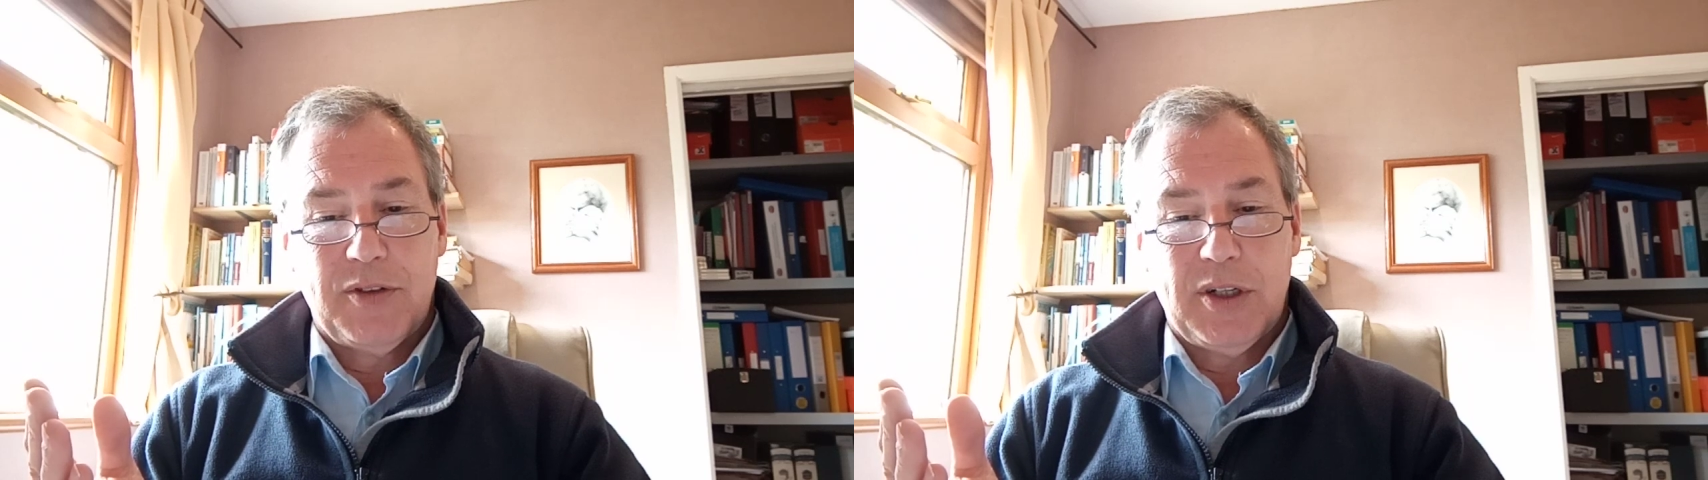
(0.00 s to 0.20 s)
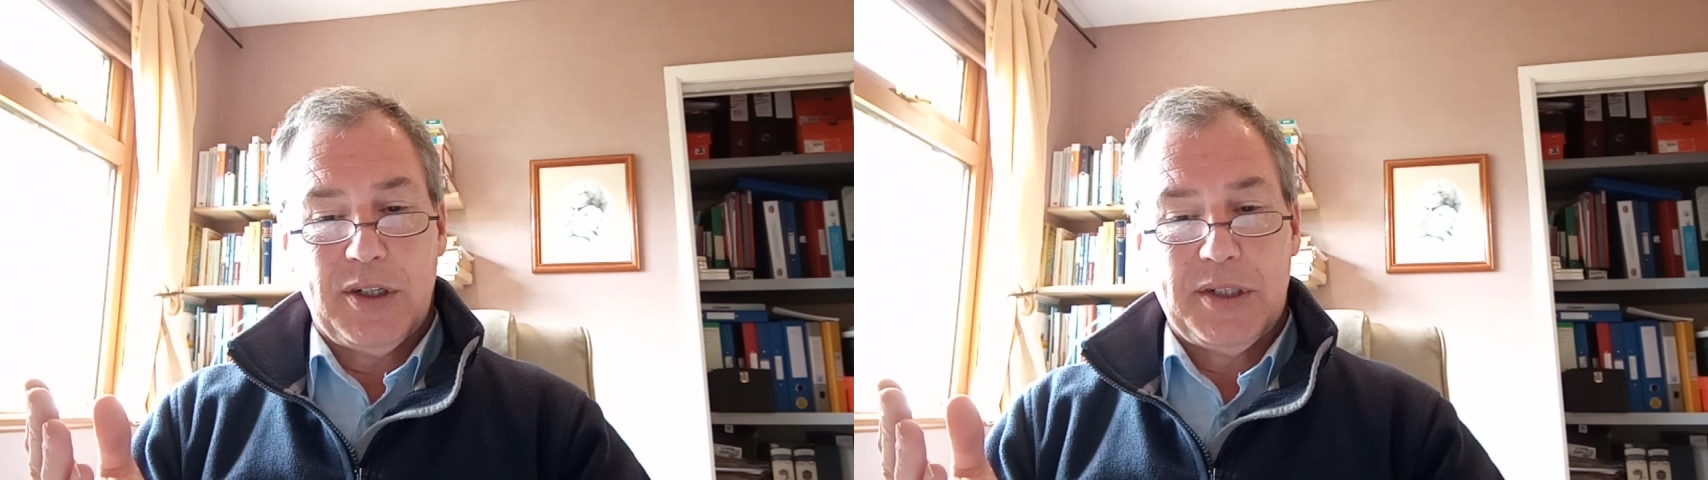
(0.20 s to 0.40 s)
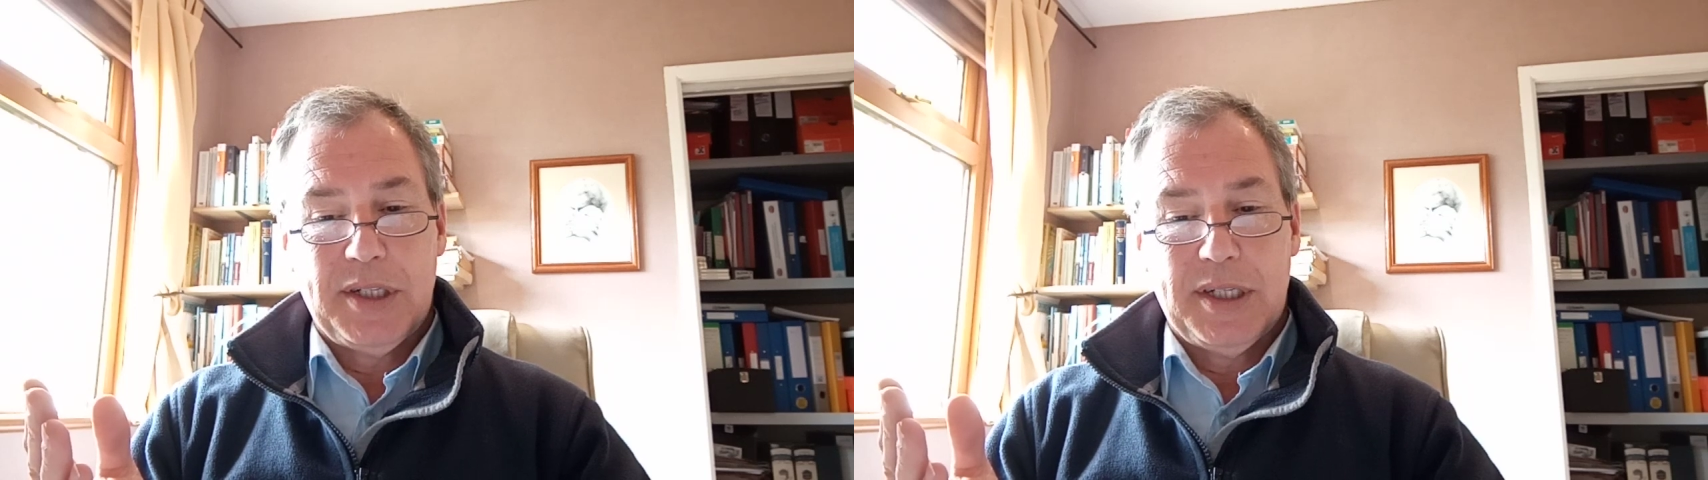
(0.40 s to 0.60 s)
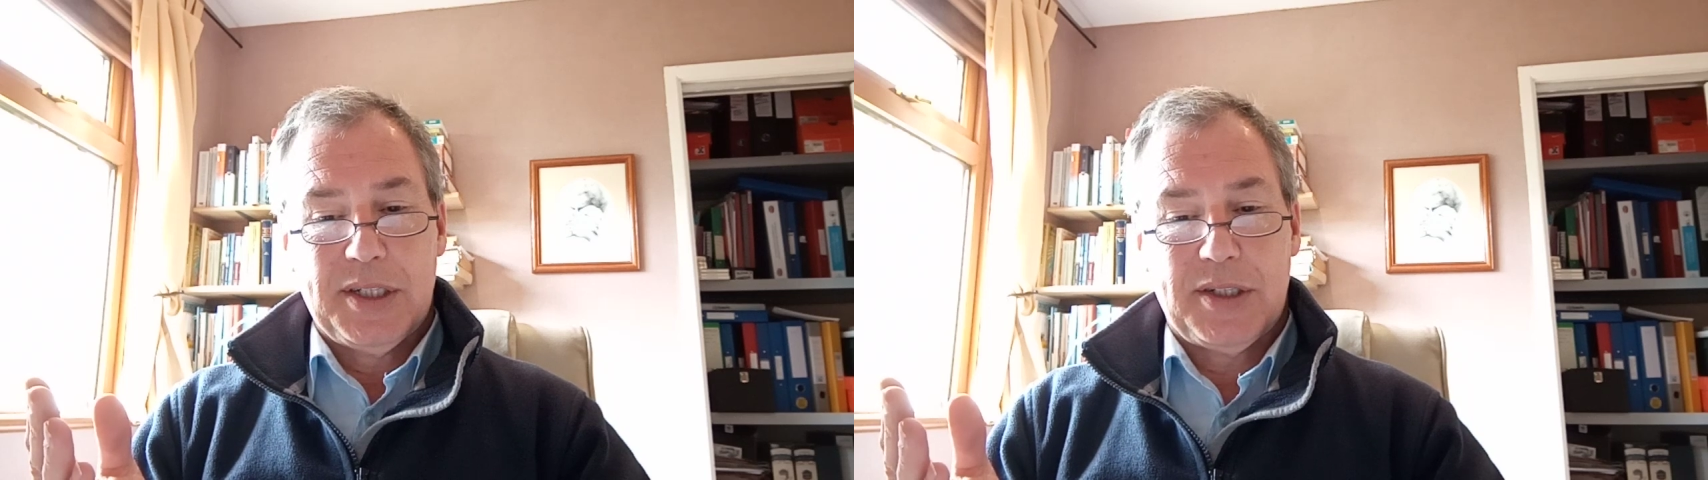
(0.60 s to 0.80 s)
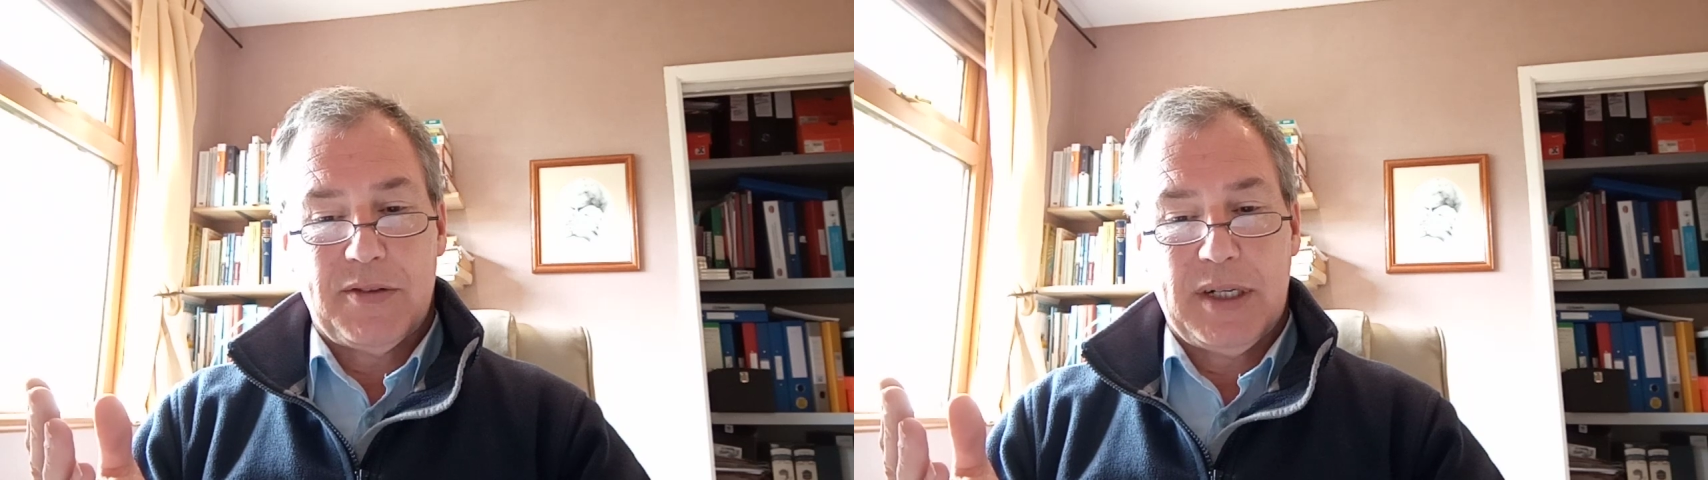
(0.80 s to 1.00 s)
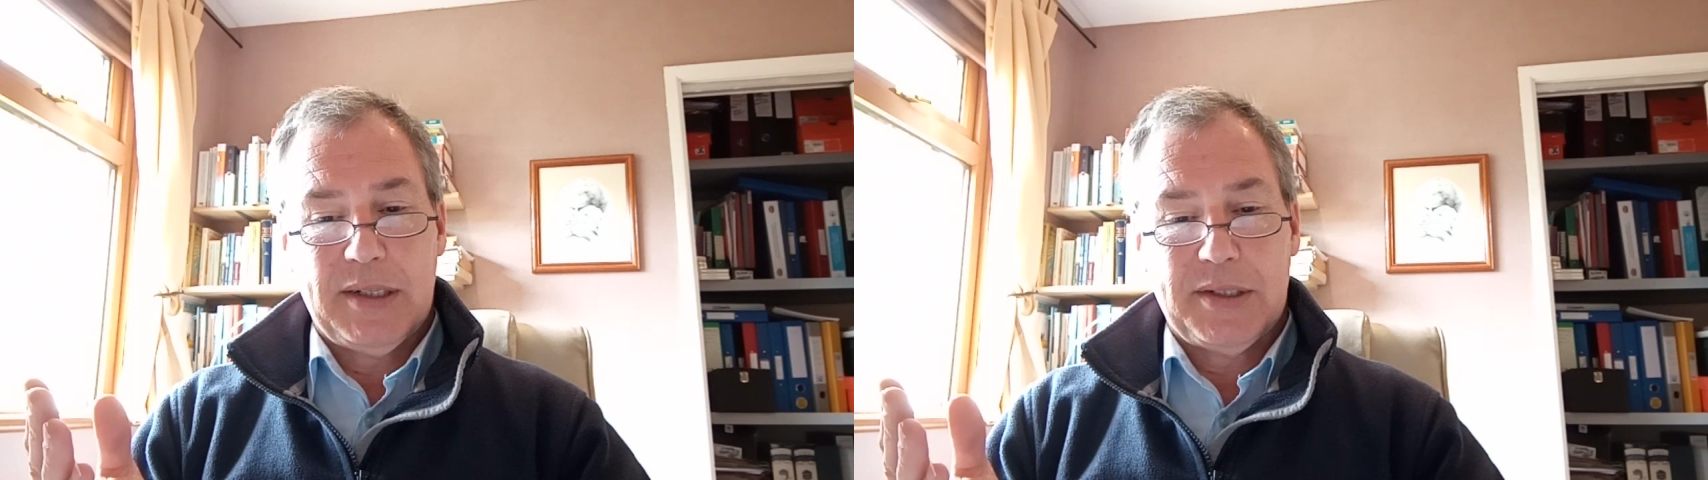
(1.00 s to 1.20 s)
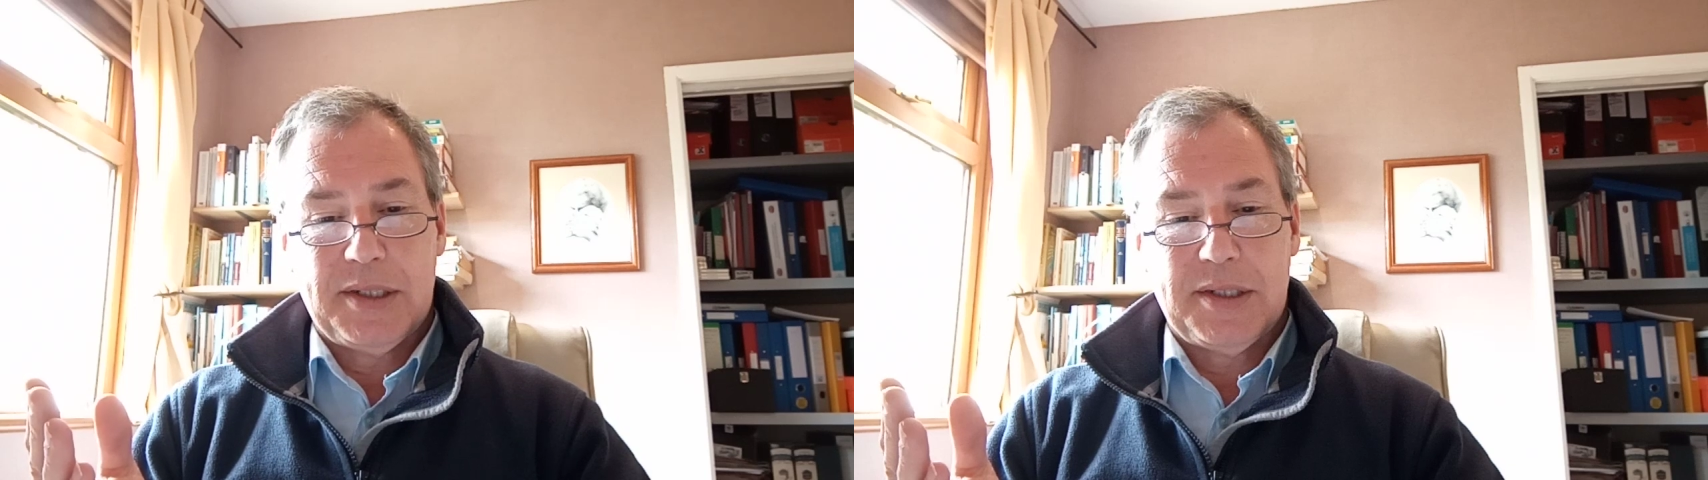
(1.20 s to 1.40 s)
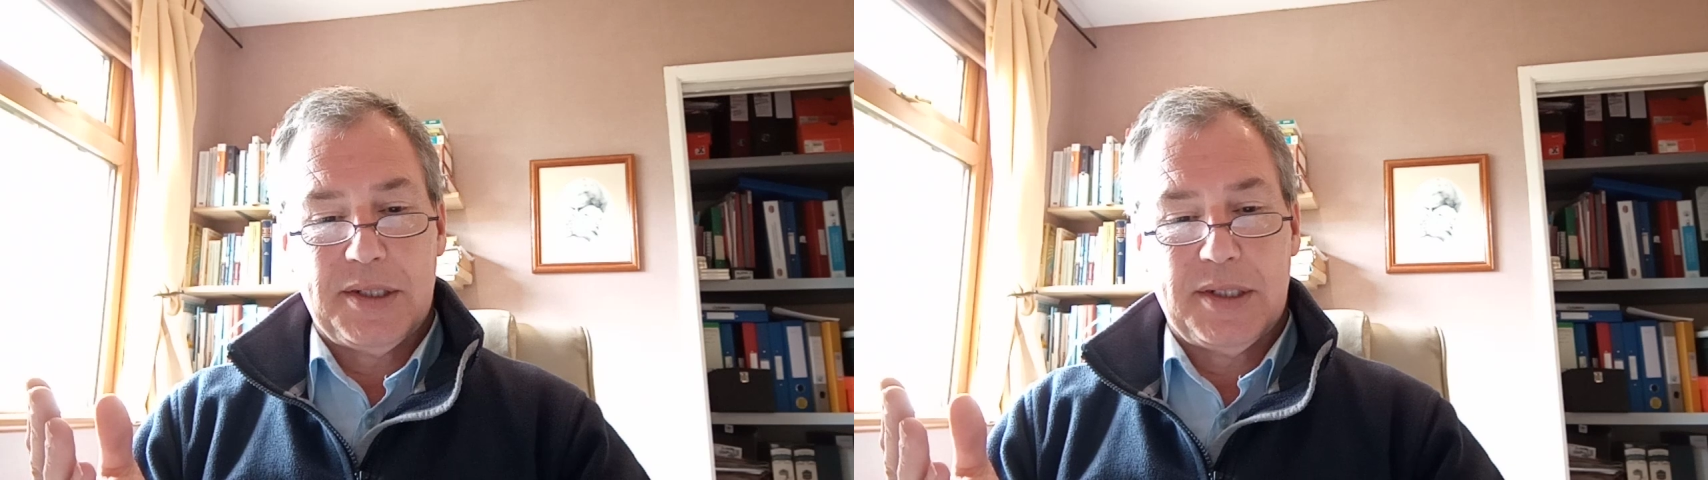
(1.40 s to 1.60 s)
God surround
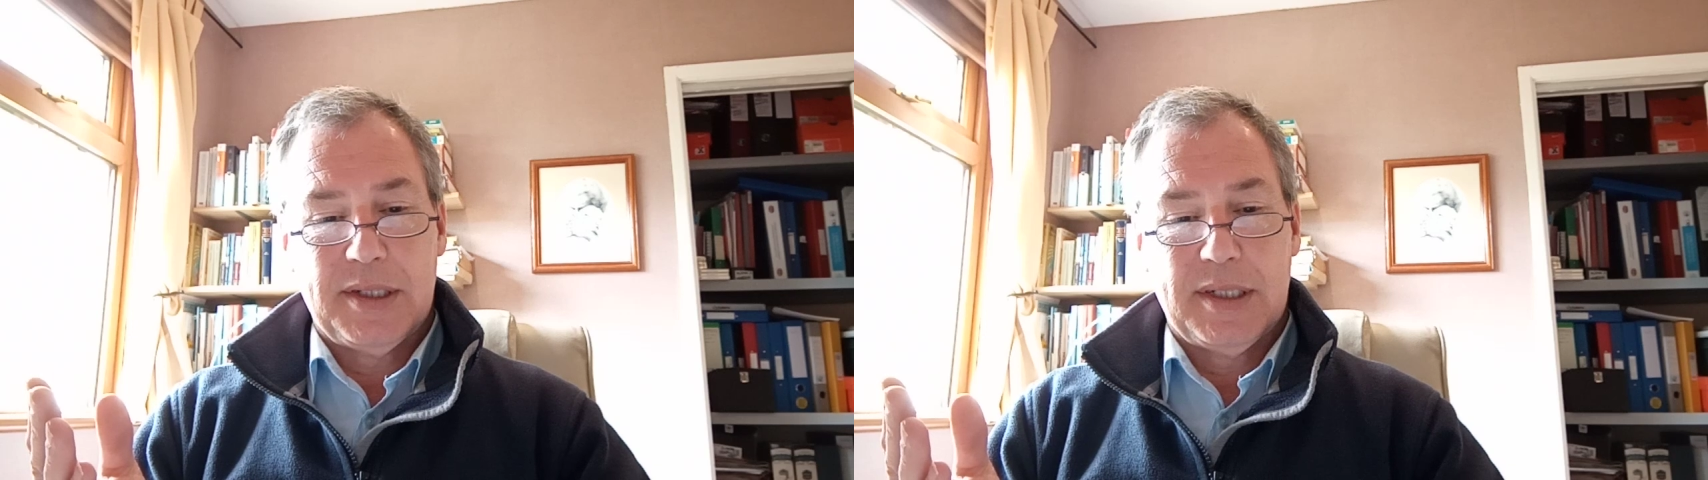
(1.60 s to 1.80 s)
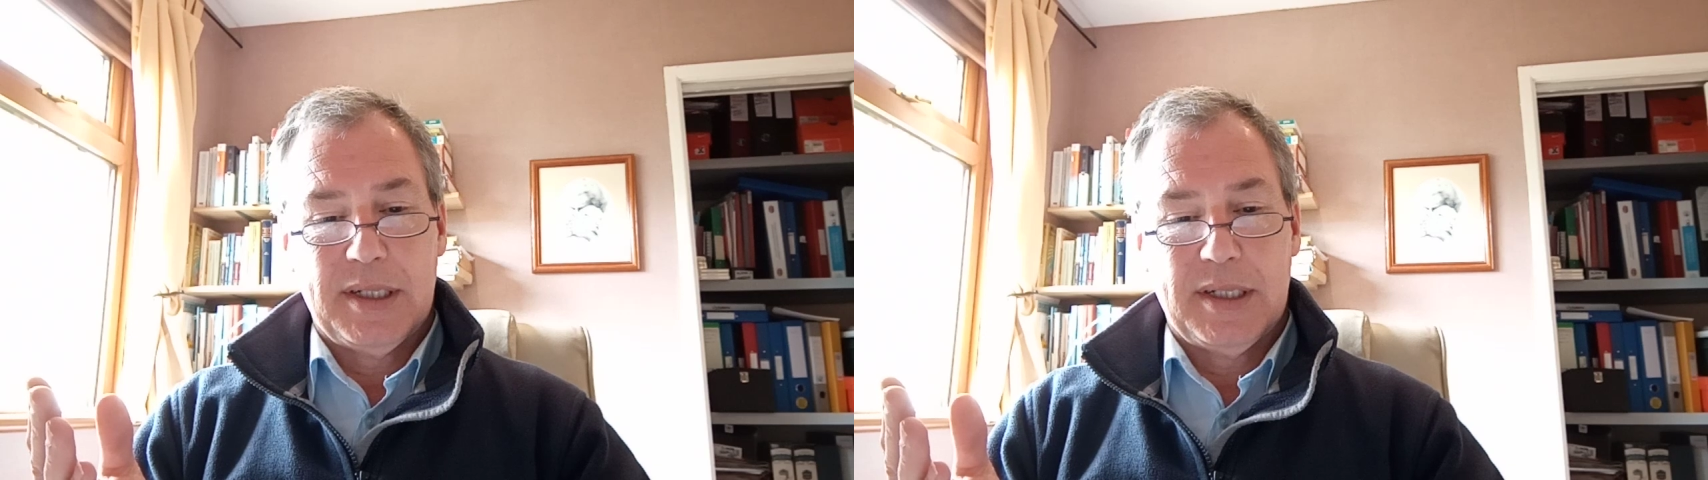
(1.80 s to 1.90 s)
us.